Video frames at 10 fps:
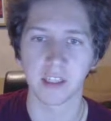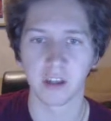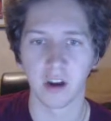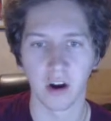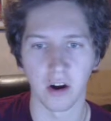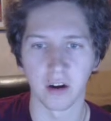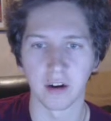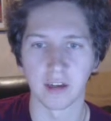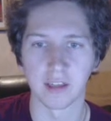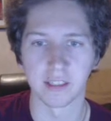card
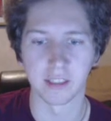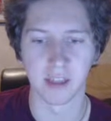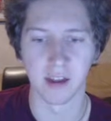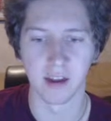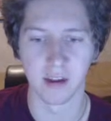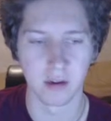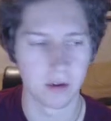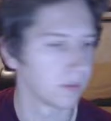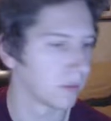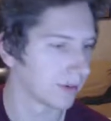is we're
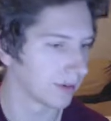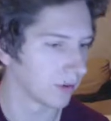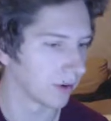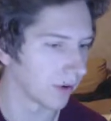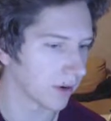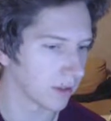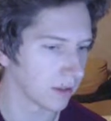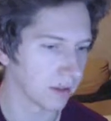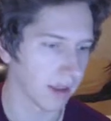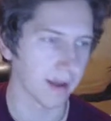recording, right?
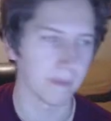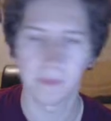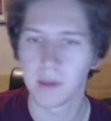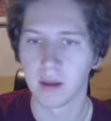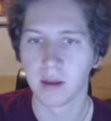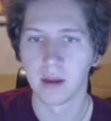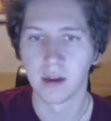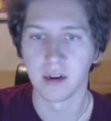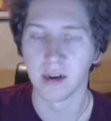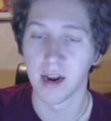Yeah.
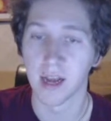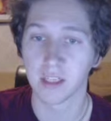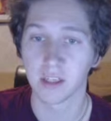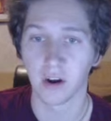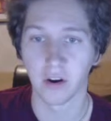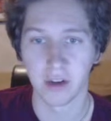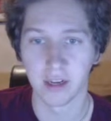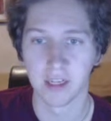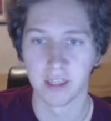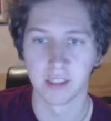The next card
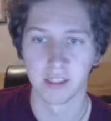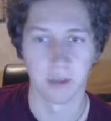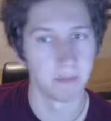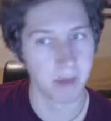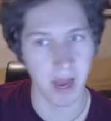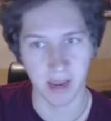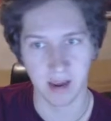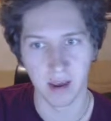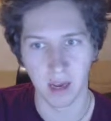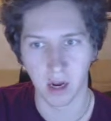is the
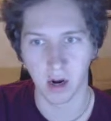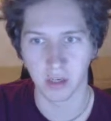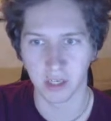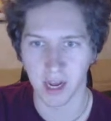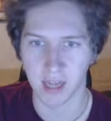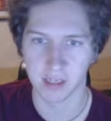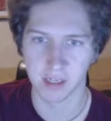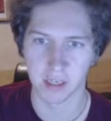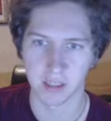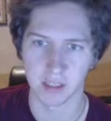big Guardian
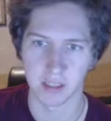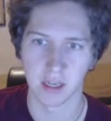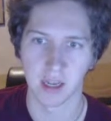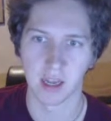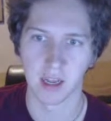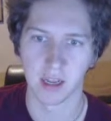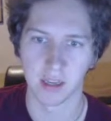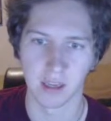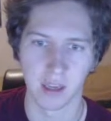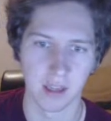asset,
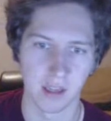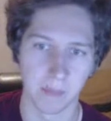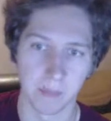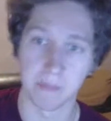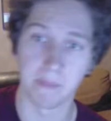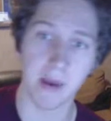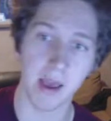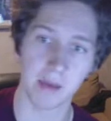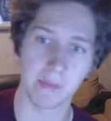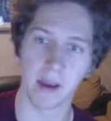the
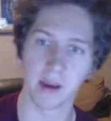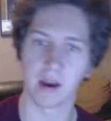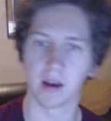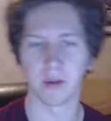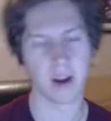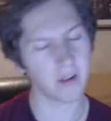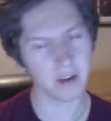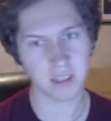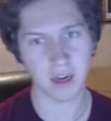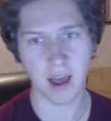big gun. We
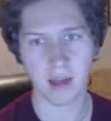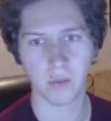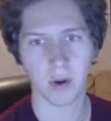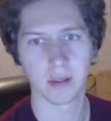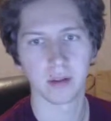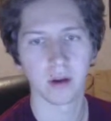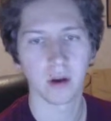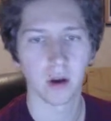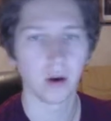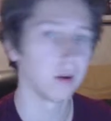actually had one
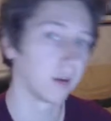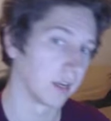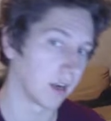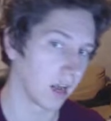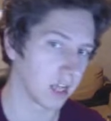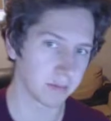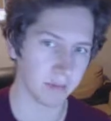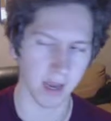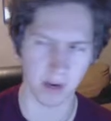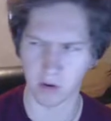in the last
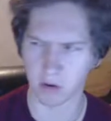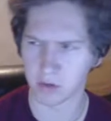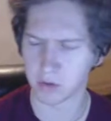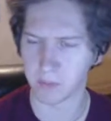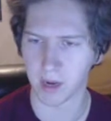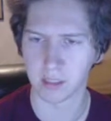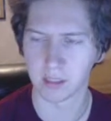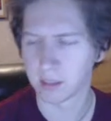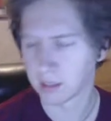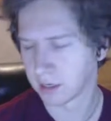pack, or 2 pack
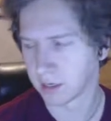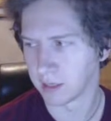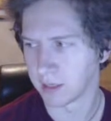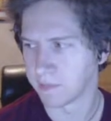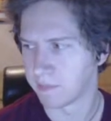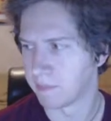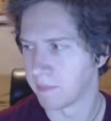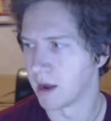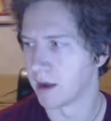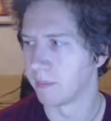in the
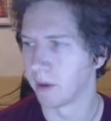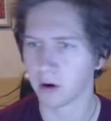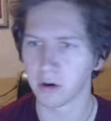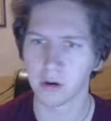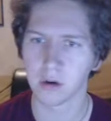bar.